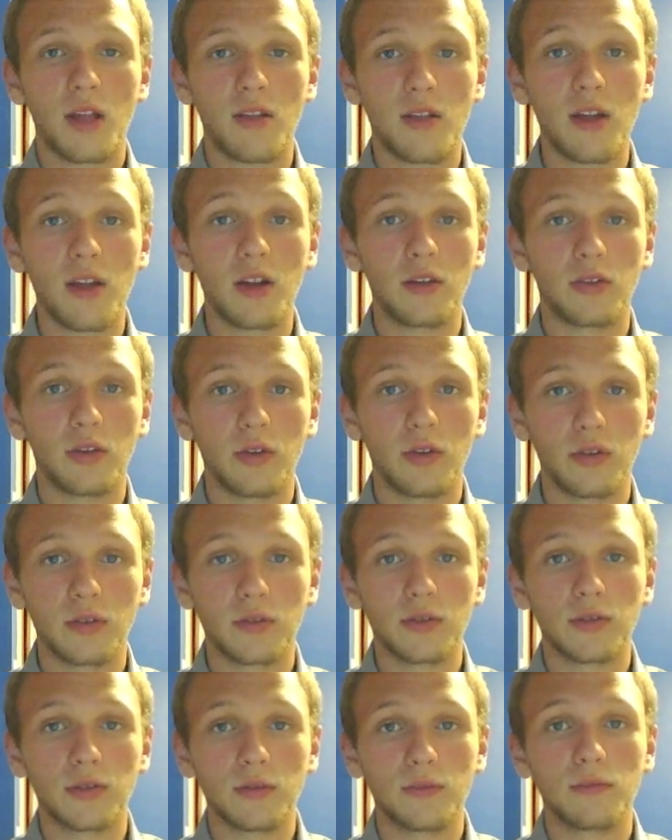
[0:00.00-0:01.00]

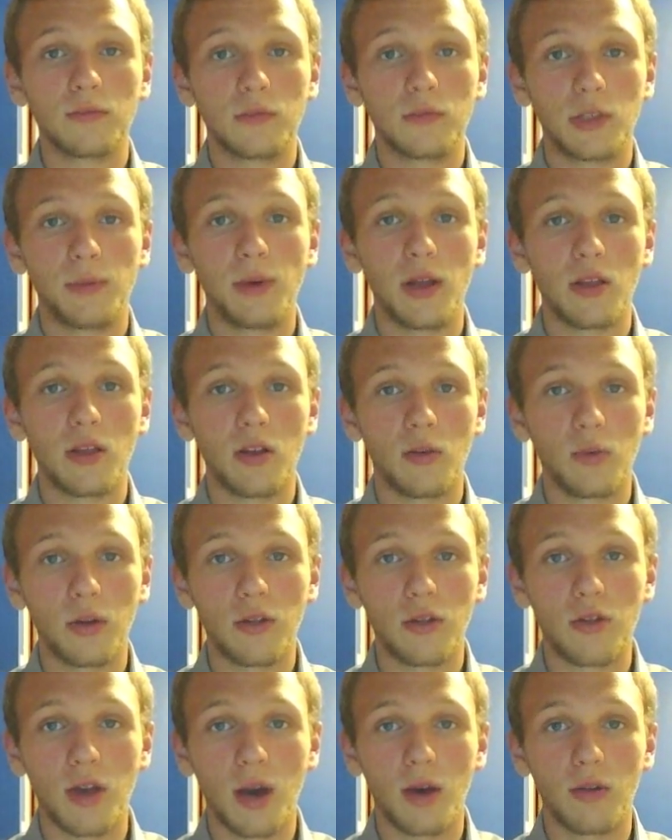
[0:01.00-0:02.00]
senators, depends on
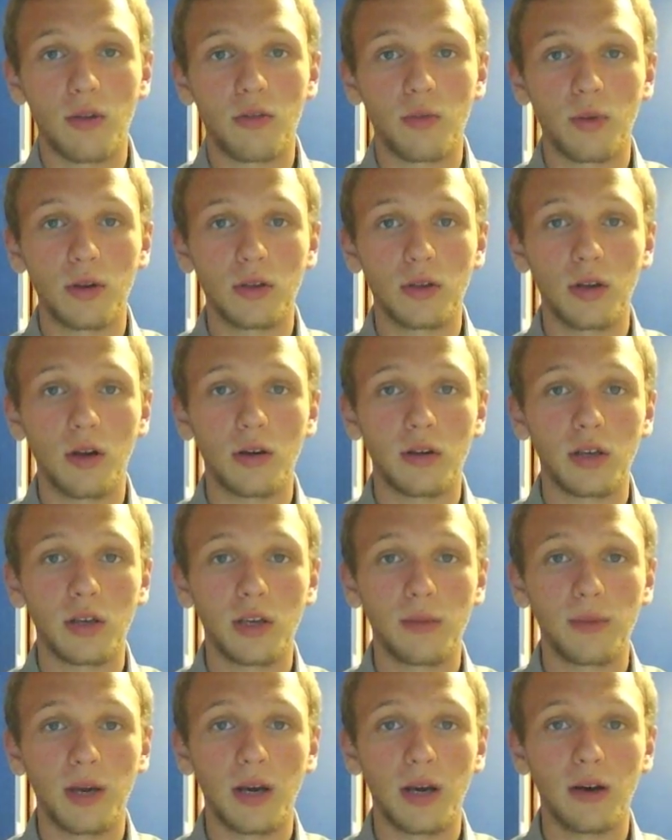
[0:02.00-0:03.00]
which house we're
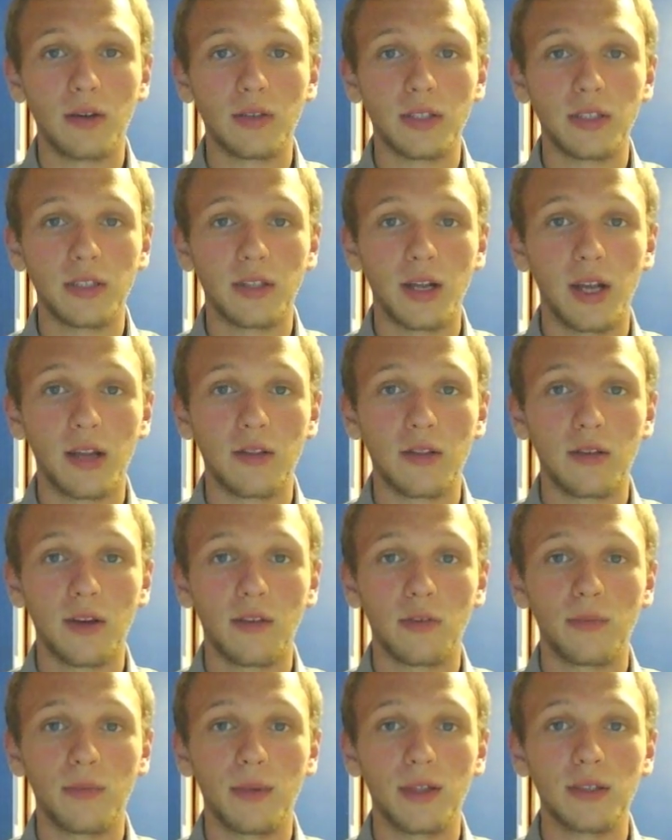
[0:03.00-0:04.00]
talking about in today's
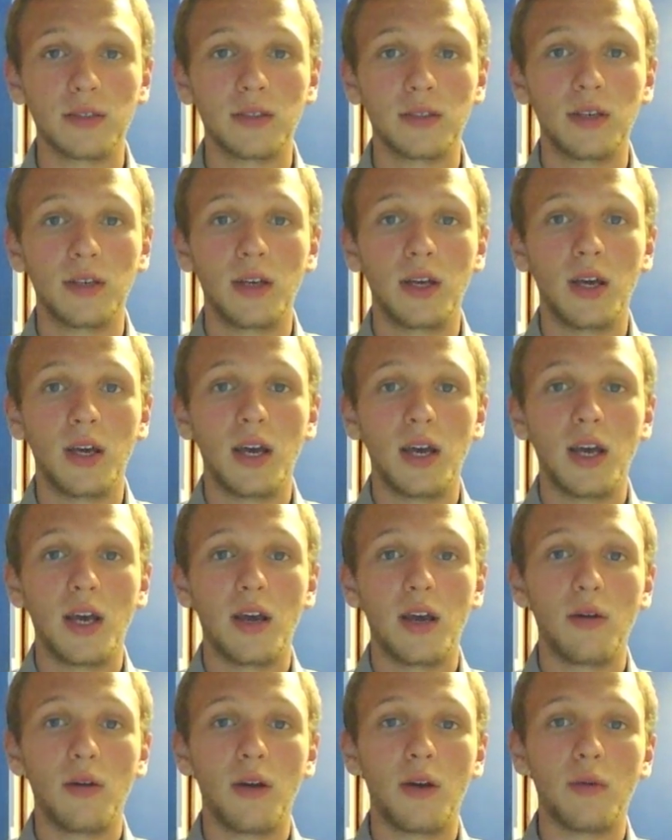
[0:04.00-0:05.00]
government.
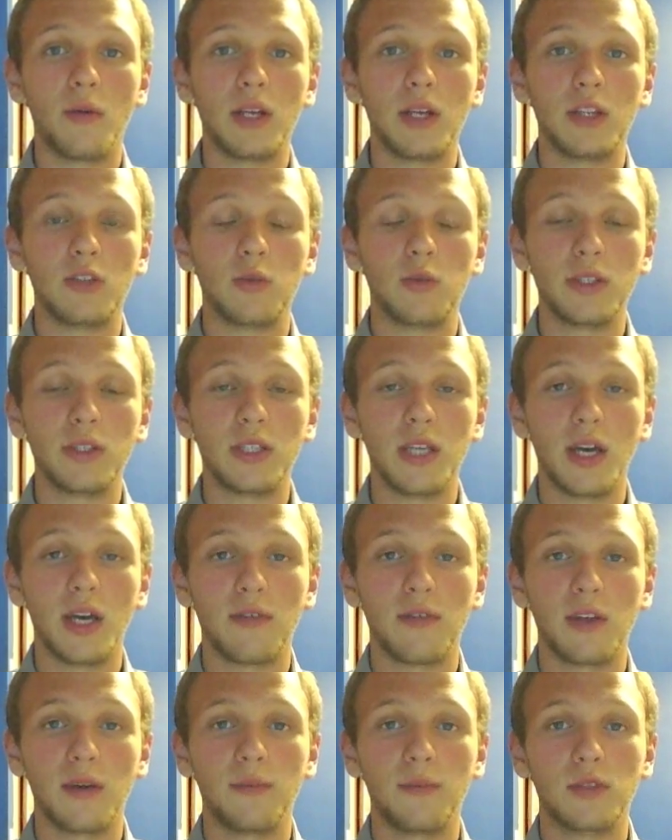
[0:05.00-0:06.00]
We need 20
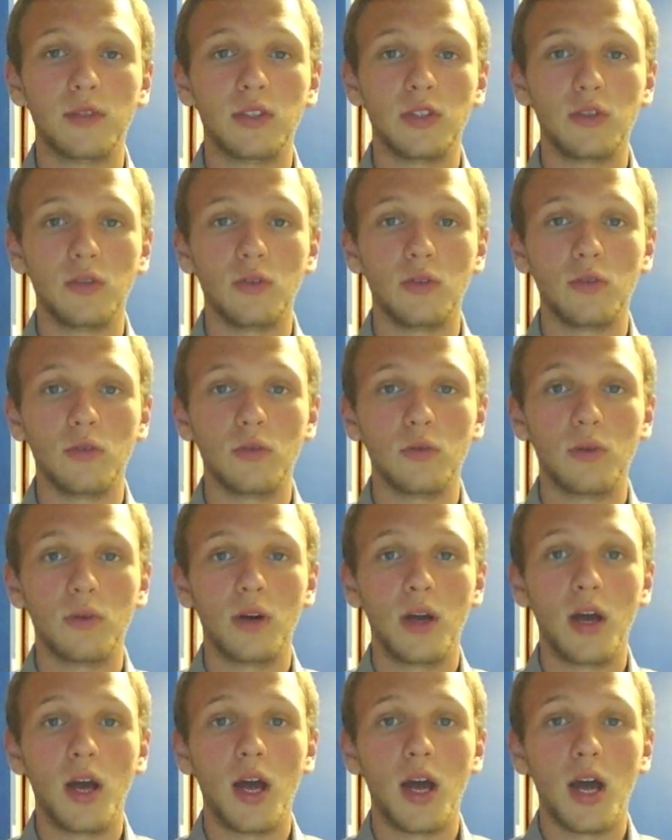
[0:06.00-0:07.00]
of them to
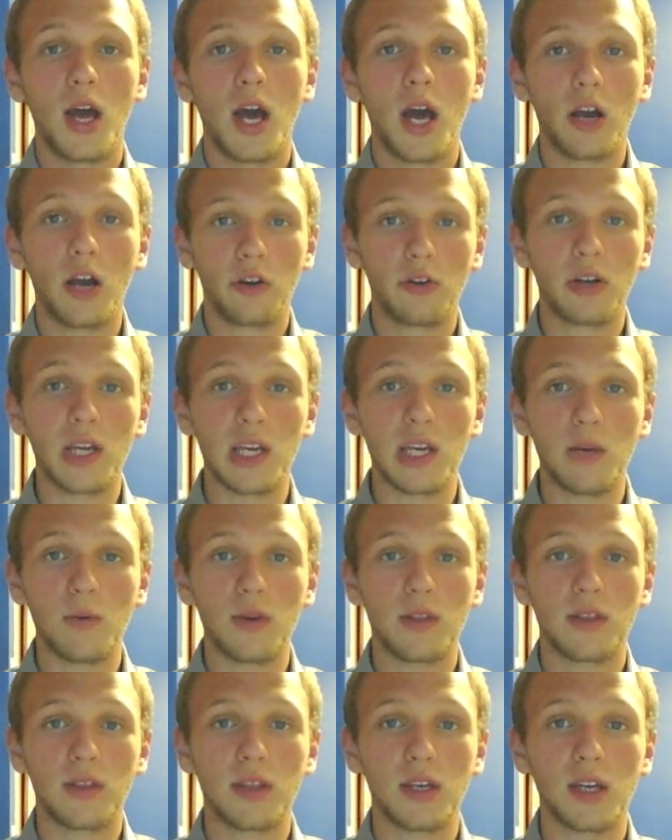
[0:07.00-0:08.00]
agree
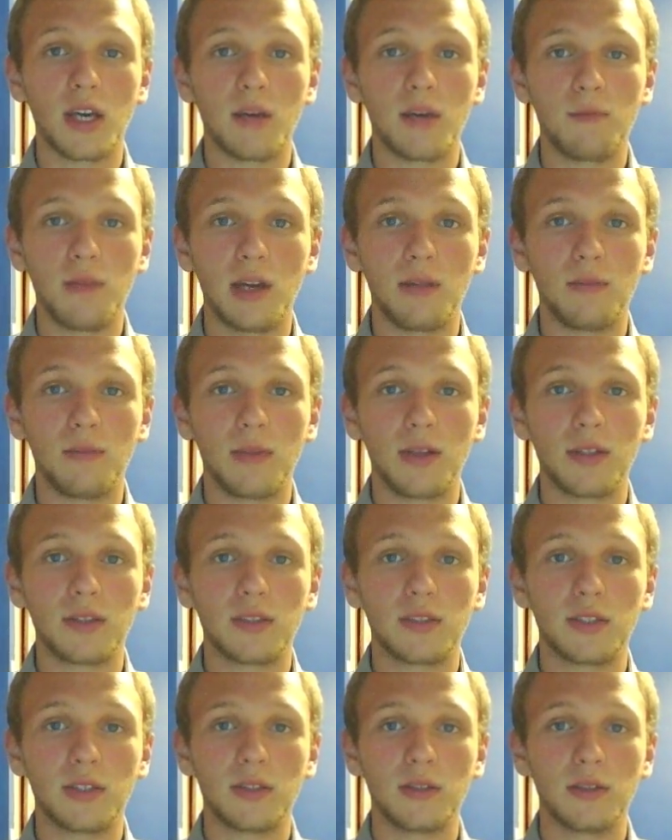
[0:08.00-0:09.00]
with the
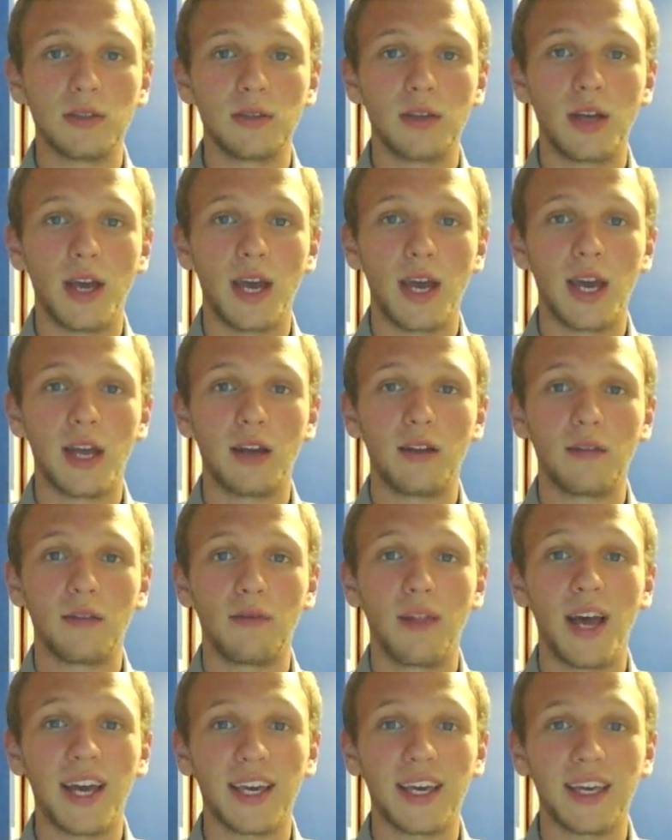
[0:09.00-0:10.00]
amendment and
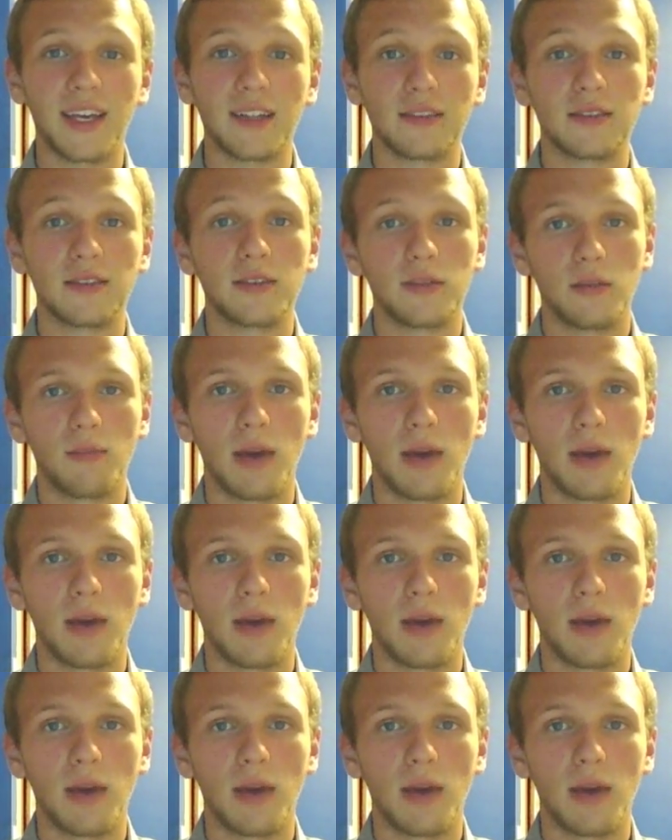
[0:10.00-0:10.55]
like it,